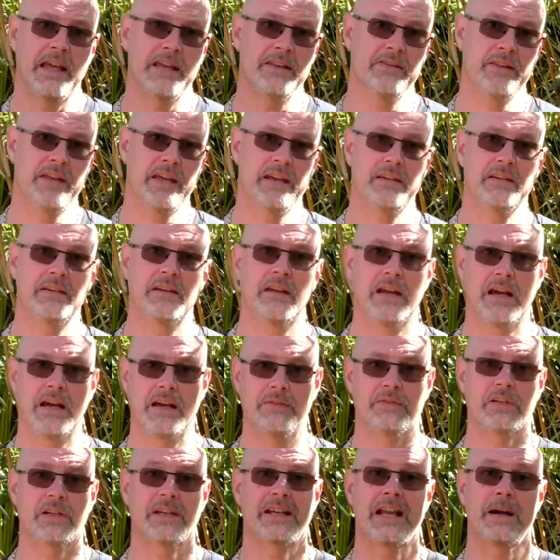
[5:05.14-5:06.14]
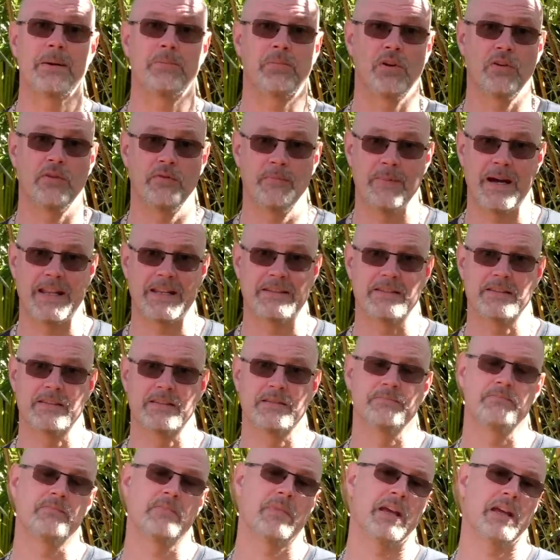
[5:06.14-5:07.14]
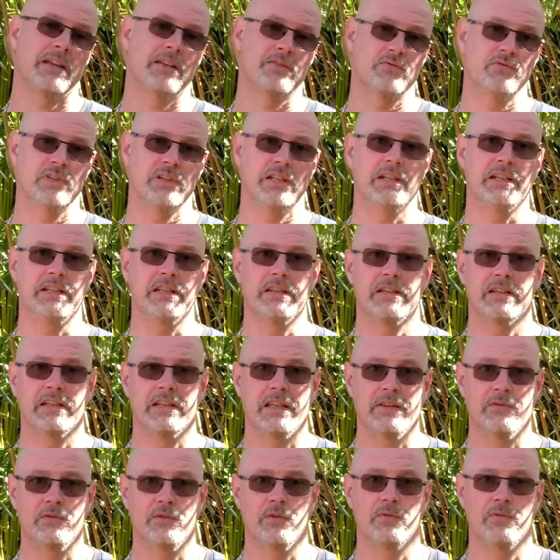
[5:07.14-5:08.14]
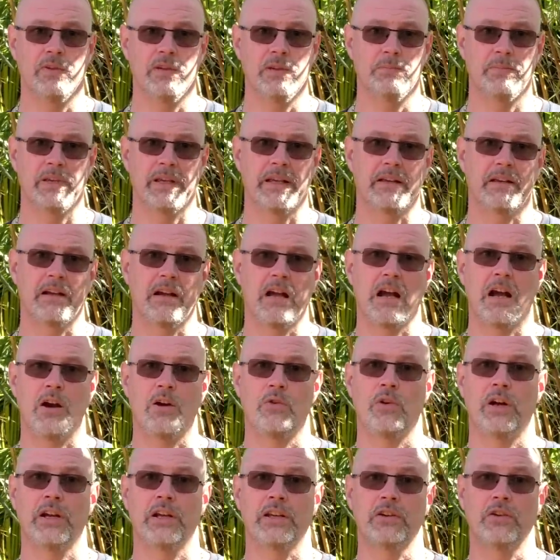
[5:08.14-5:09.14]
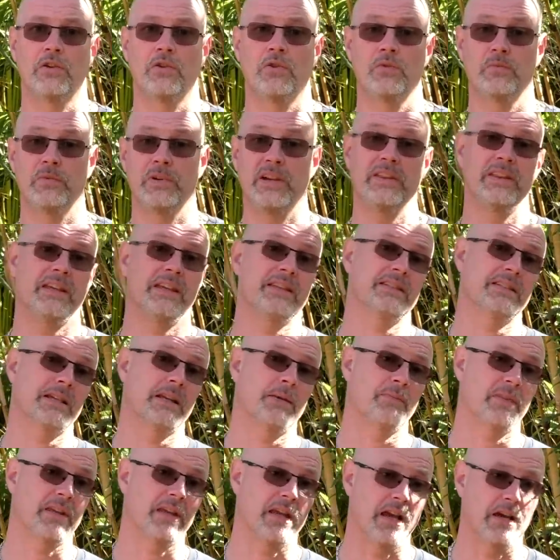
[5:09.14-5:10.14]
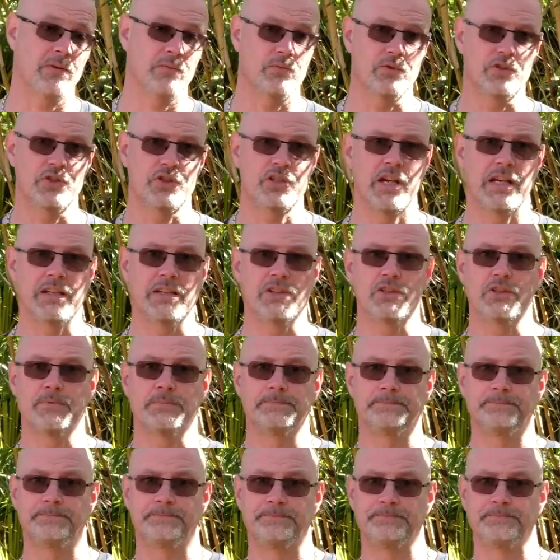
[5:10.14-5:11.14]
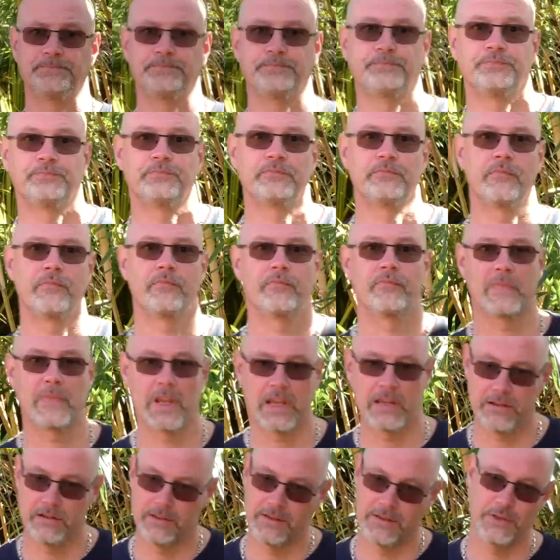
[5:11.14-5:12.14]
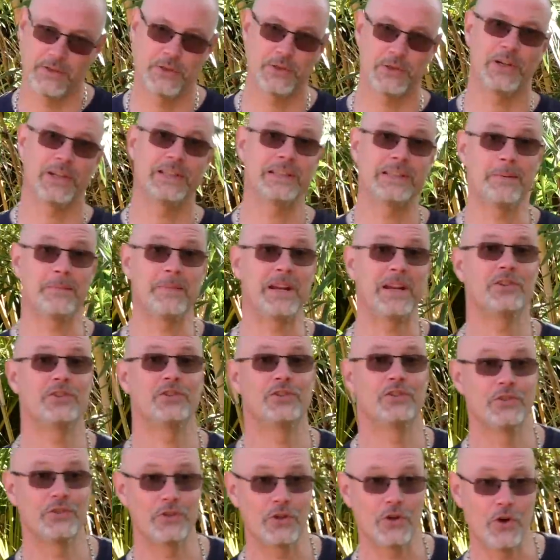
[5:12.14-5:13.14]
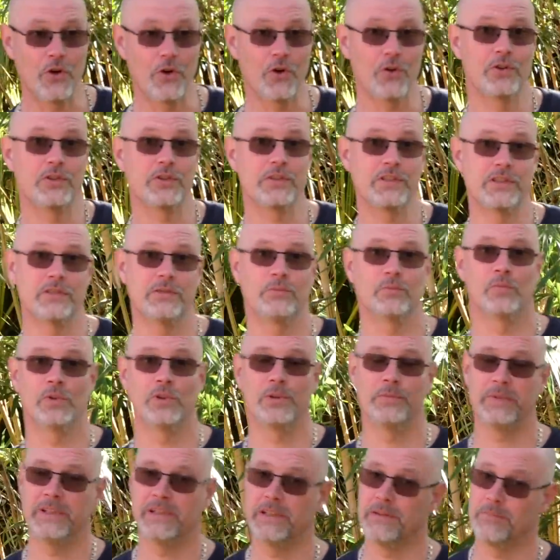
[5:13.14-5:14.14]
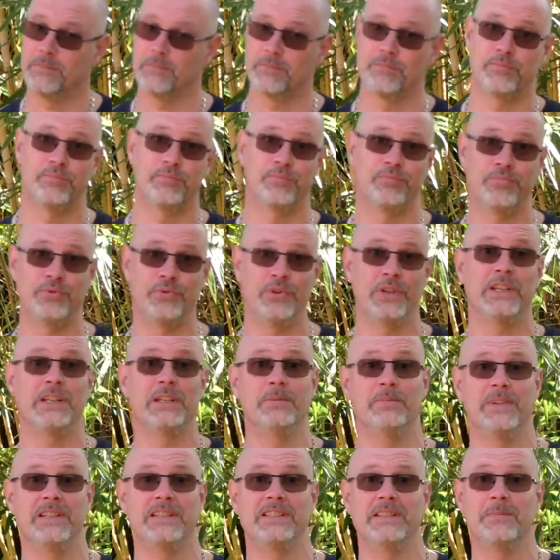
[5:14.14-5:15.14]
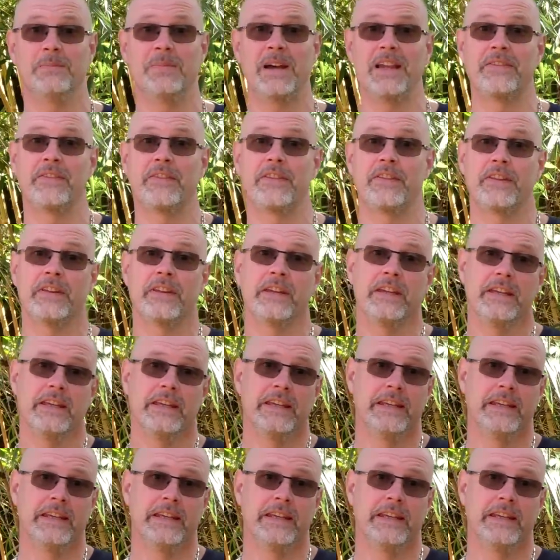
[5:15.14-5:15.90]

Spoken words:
and then after a couple of months, and really give you feedback how I go, where there's something I would change. So as I mentioned, August will be a pretty busy month.